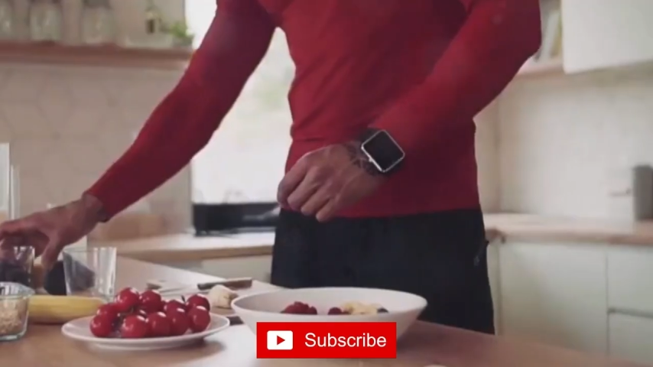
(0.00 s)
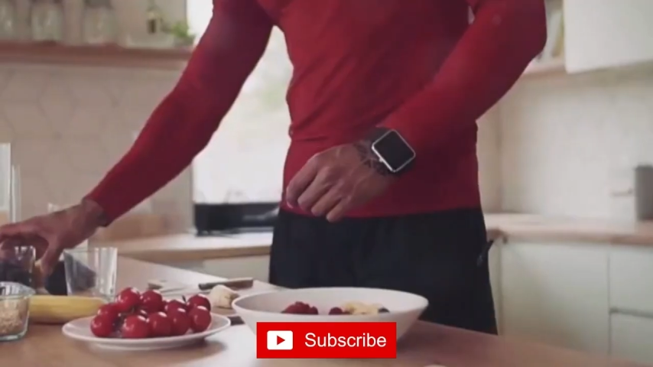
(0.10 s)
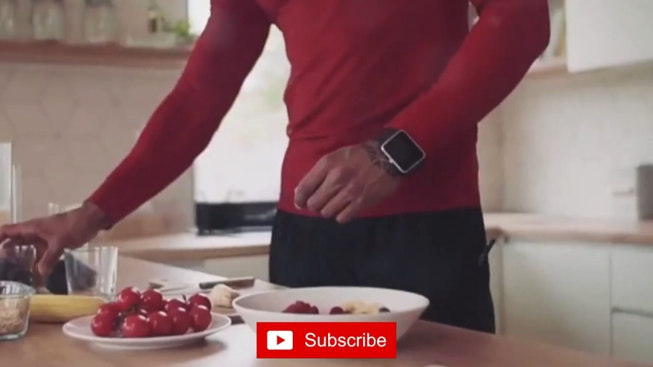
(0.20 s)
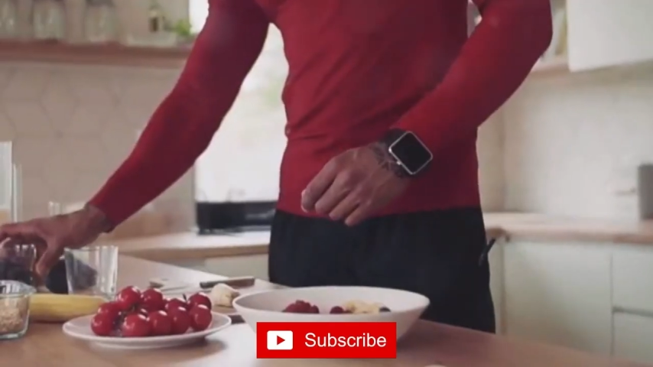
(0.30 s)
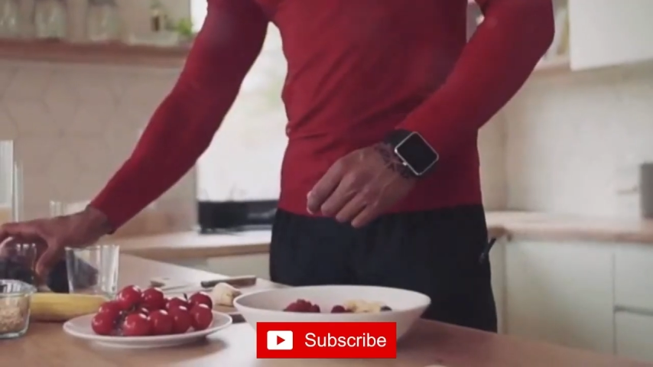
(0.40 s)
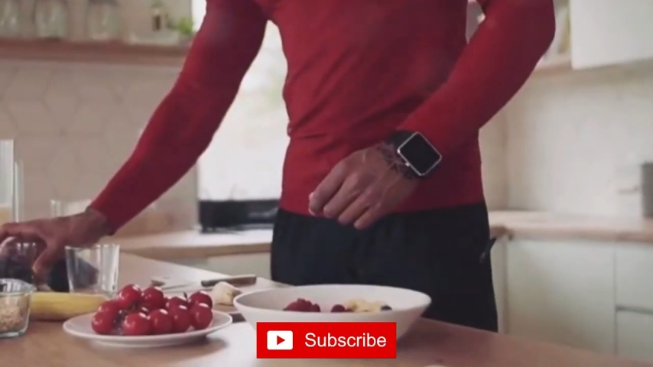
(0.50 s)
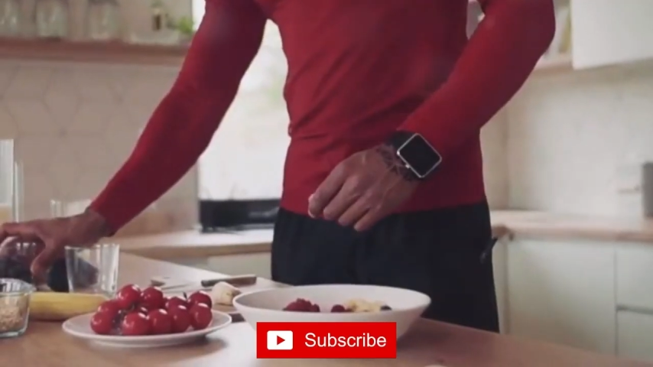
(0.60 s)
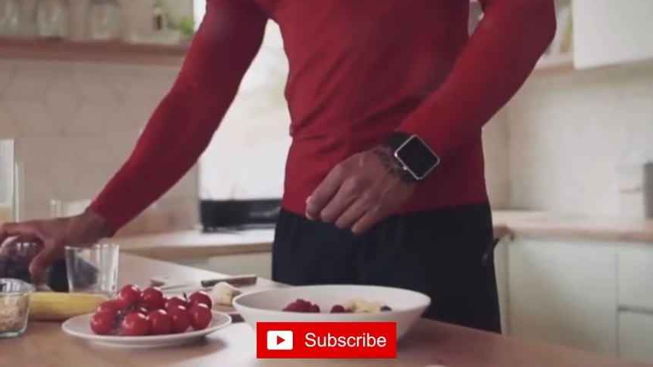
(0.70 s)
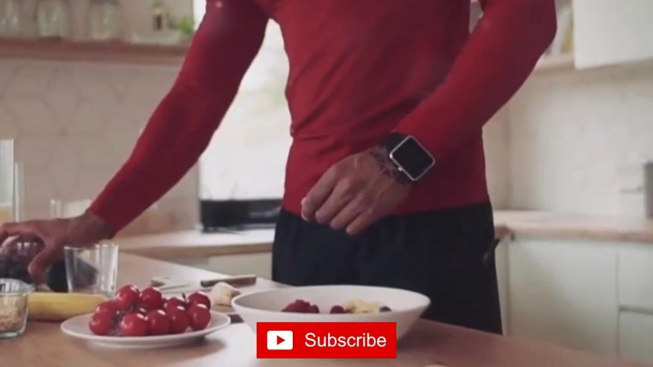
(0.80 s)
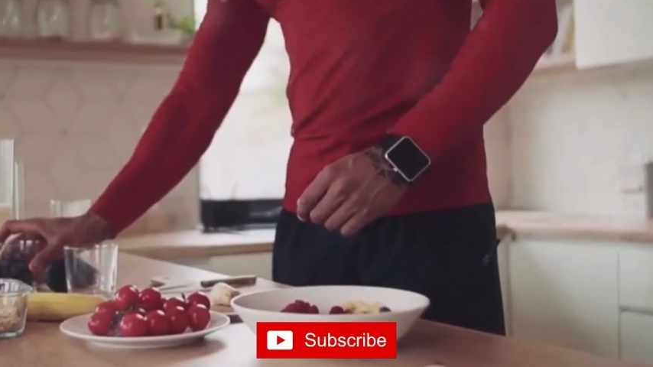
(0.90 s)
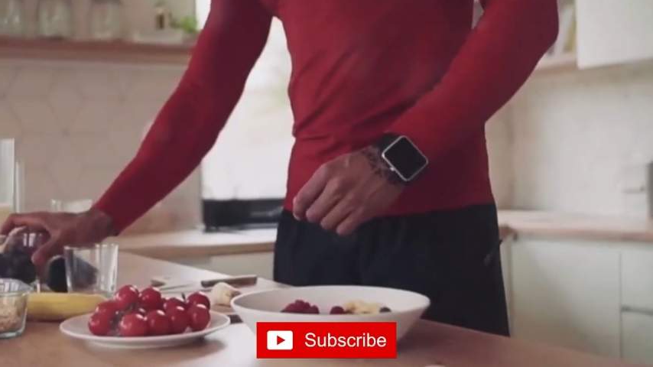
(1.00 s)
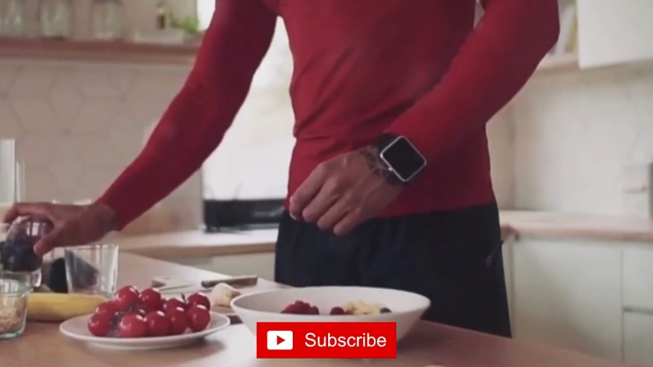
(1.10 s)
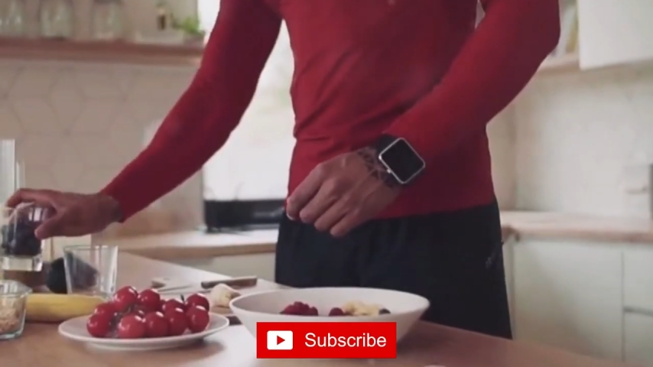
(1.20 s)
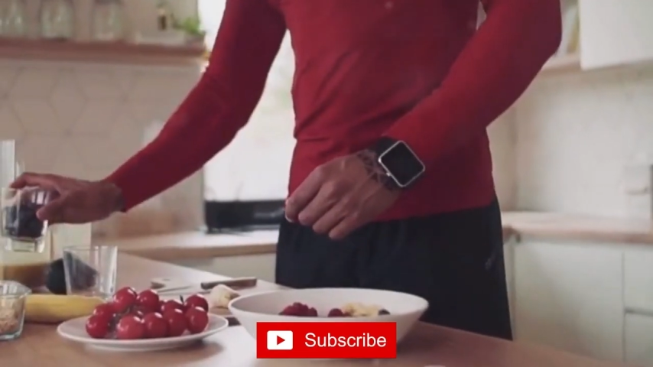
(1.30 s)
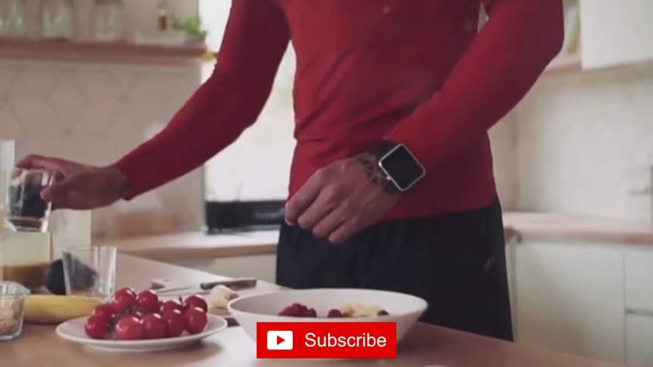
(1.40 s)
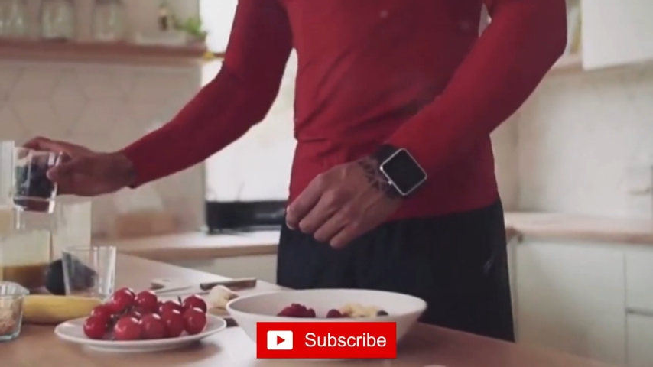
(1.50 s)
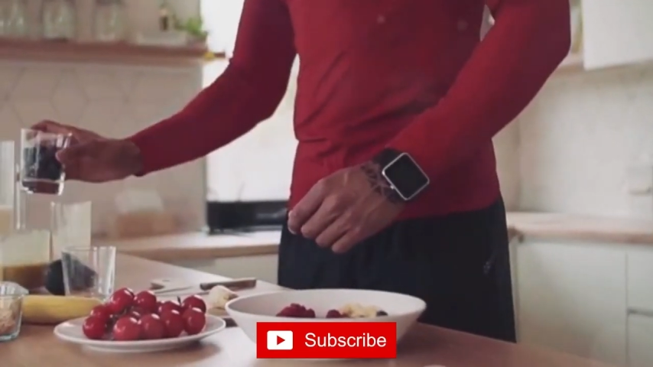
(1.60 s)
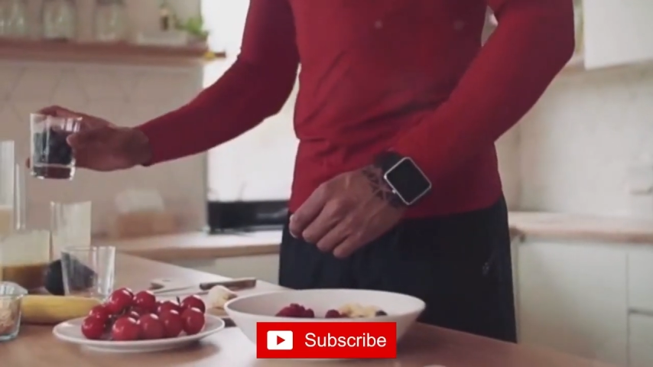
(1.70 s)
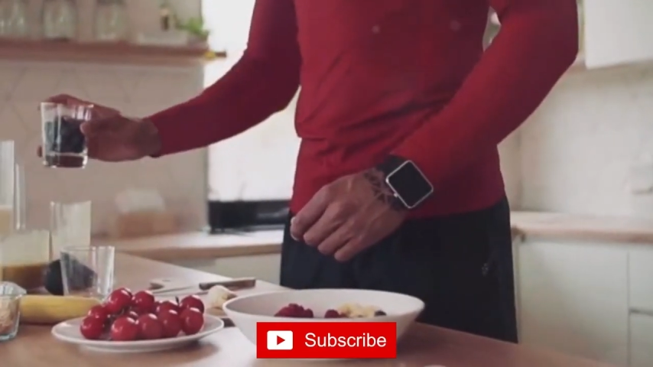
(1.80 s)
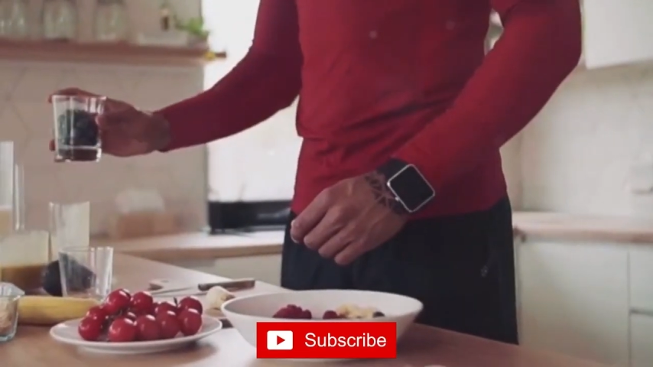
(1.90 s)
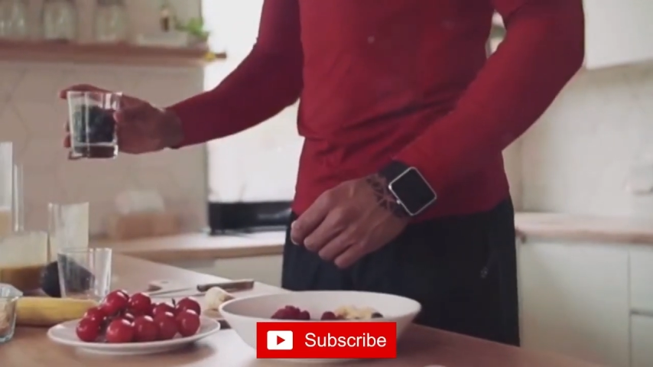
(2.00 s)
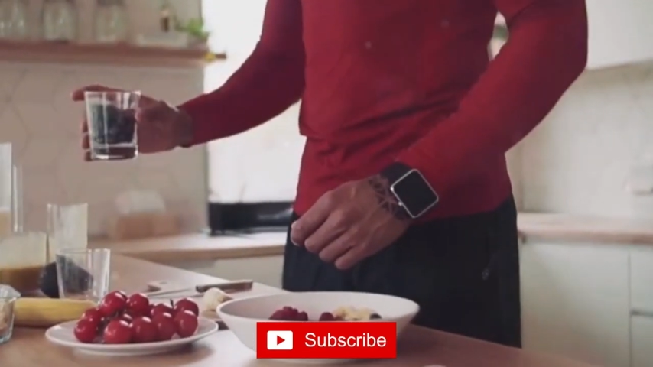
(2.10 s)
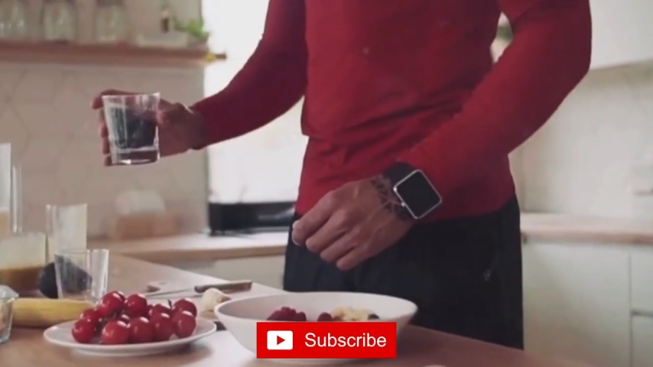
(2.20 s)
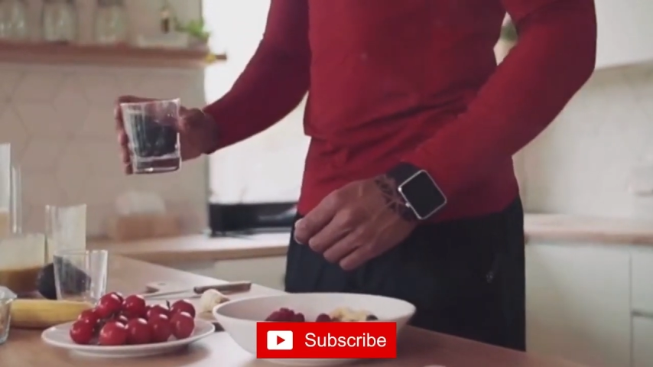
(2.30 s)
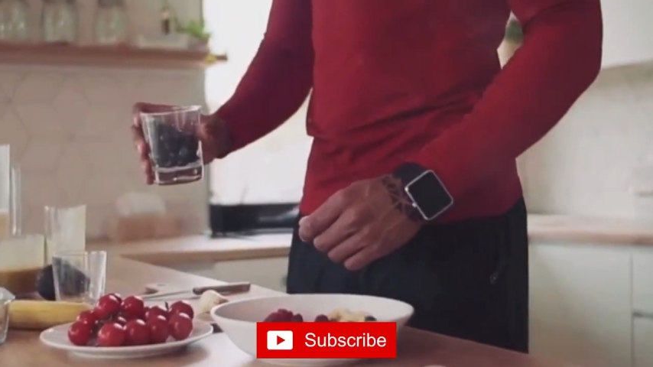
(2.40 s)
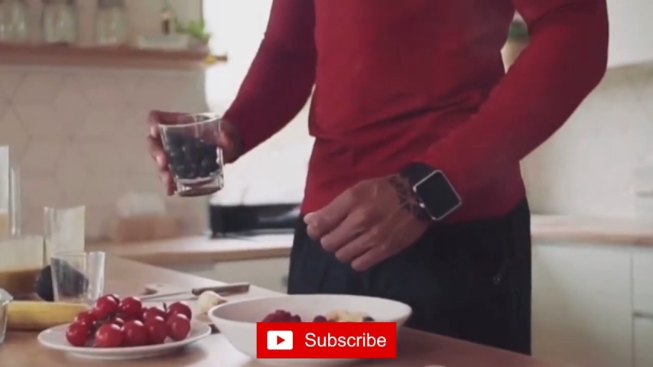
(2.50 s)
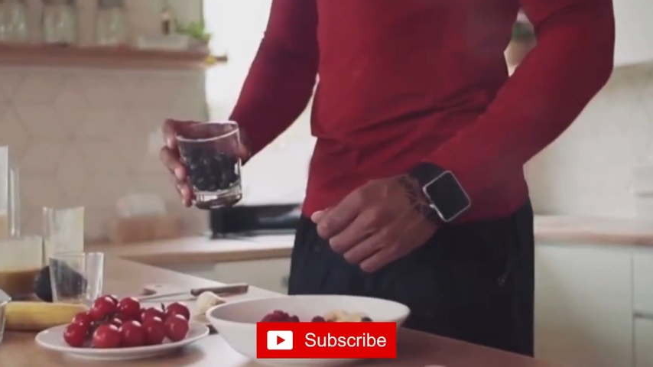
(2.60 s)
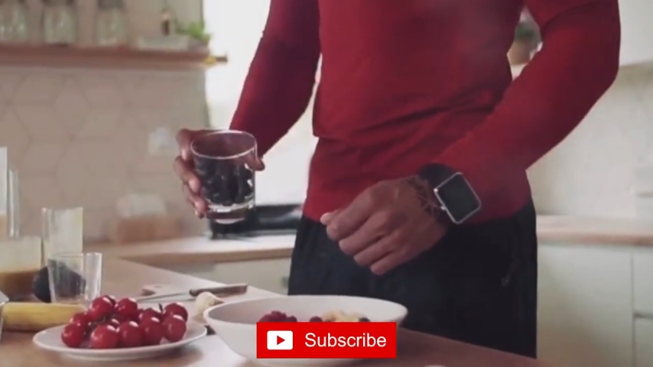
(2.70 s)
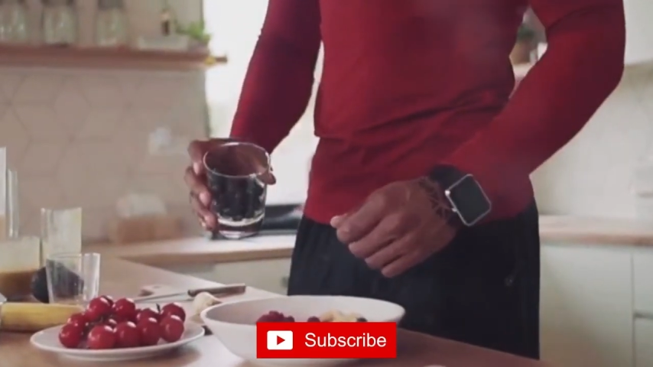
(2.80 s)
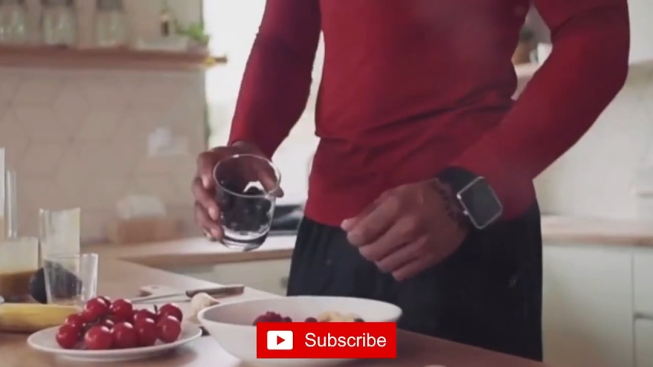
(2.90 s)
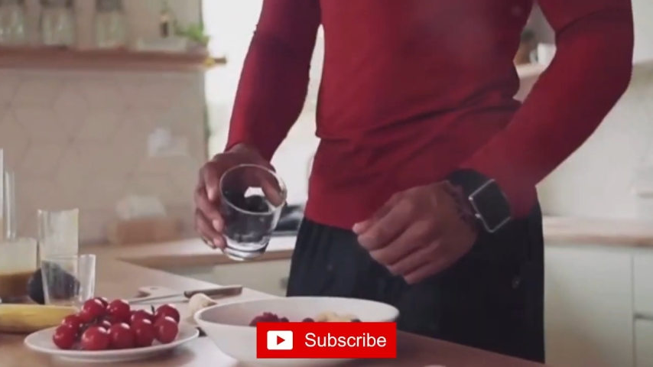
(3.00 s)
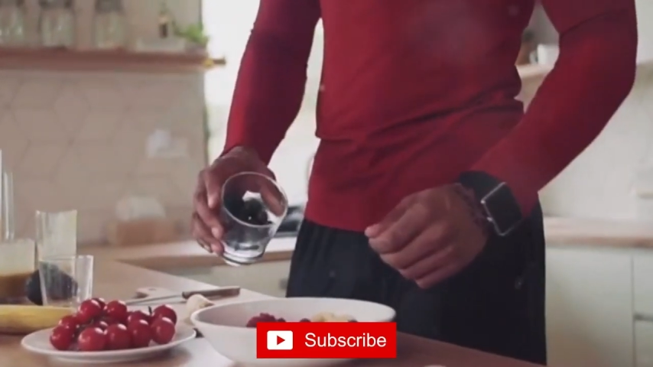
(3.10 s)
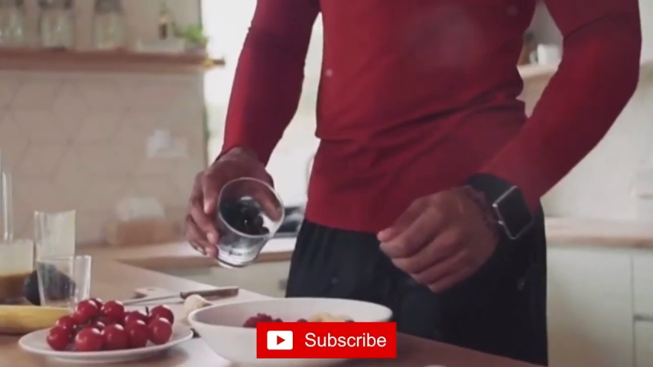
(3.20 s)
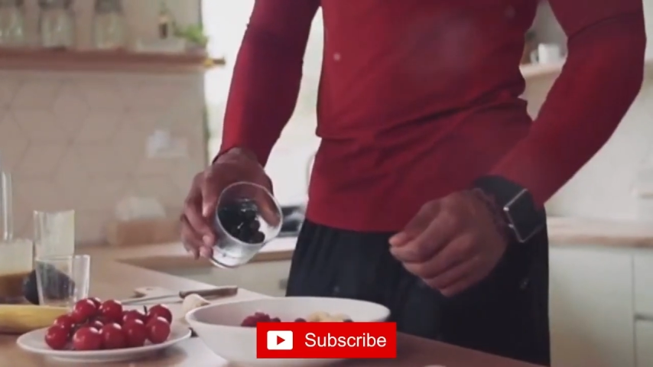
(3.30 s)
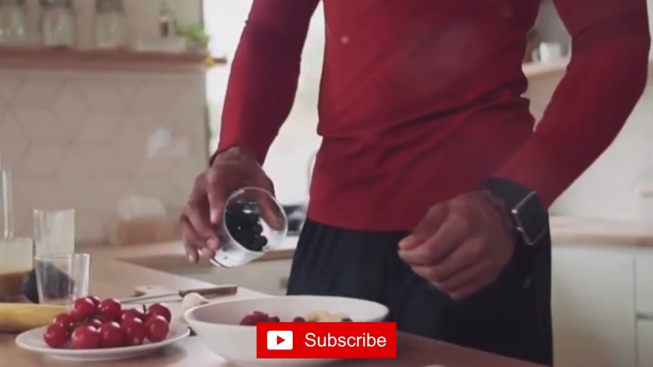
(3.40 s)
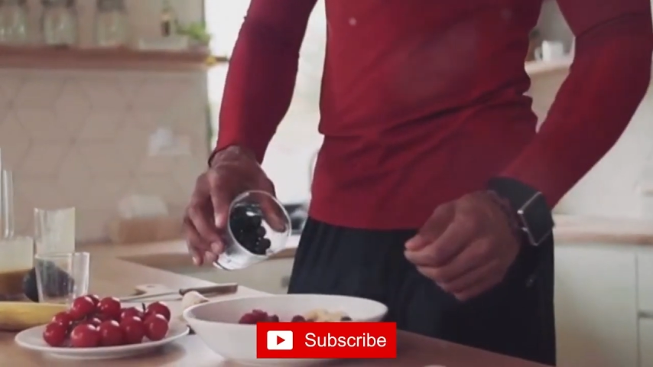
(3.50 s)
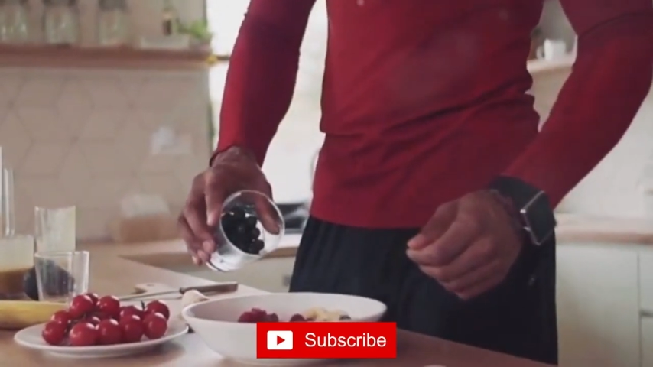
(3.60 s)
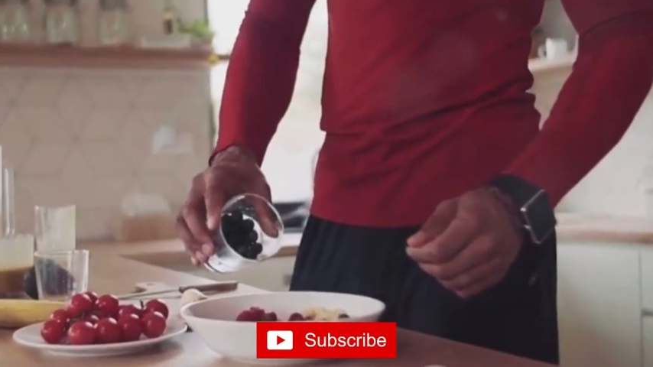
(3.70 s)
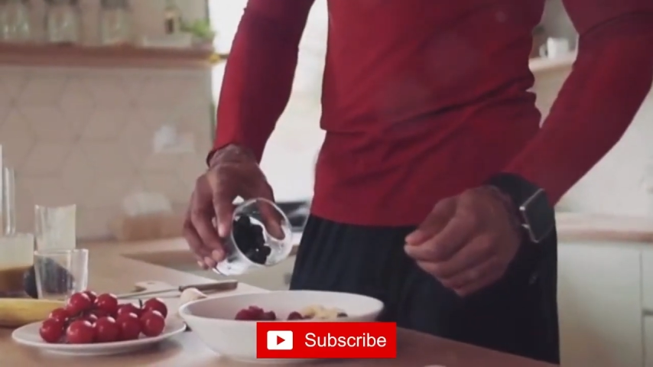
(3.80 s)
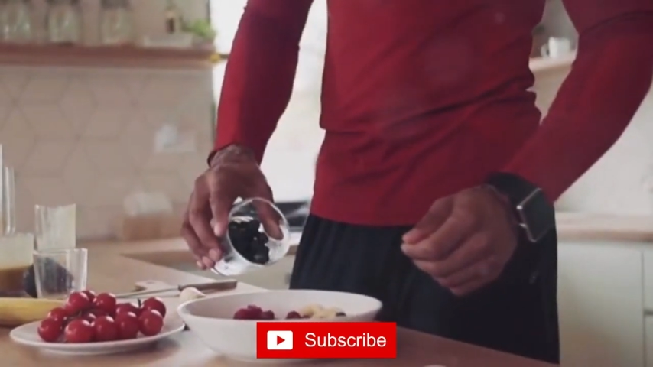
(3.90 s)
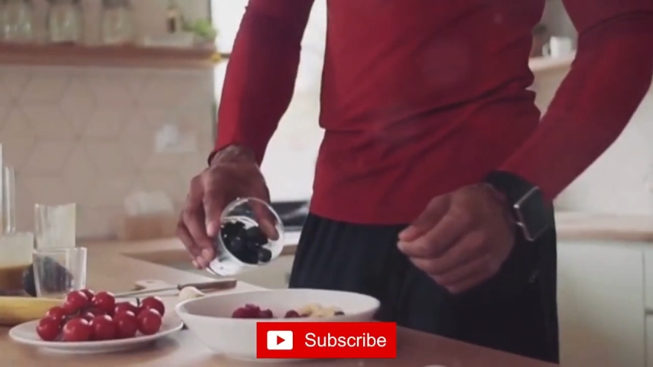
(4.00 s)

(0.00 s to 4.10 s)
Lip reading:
Nobody's mouth can be seen.